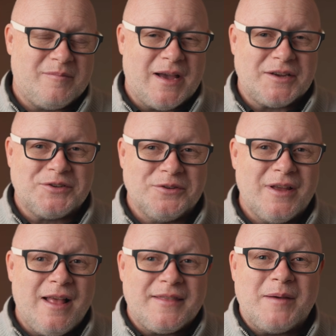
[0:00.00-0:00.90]
Mark II
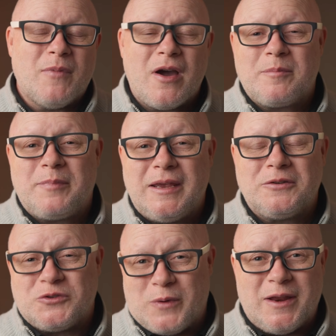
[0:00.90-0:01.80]
that might
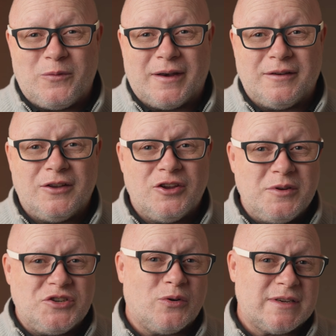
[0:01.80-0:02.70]
appeal to anyone who
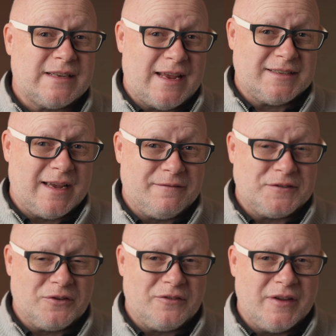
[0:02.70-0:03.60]
enjoys landscape
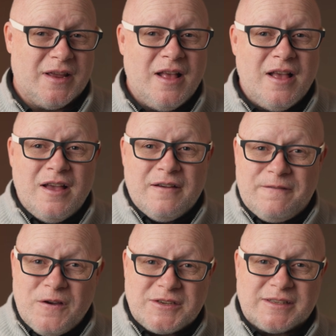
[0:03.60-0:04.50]
photography.
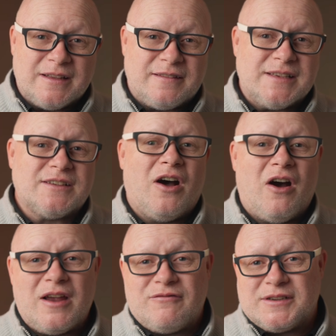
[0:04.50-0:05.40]
Firstly, there's a
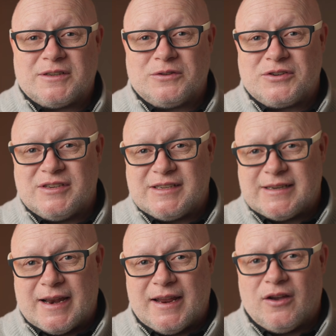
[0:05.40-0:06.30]
high resolution
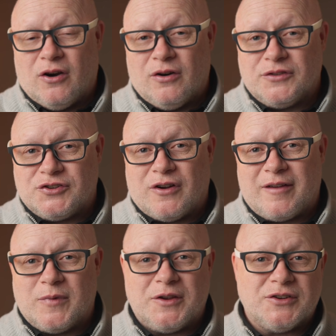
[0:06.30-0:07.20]
setting on the drive mode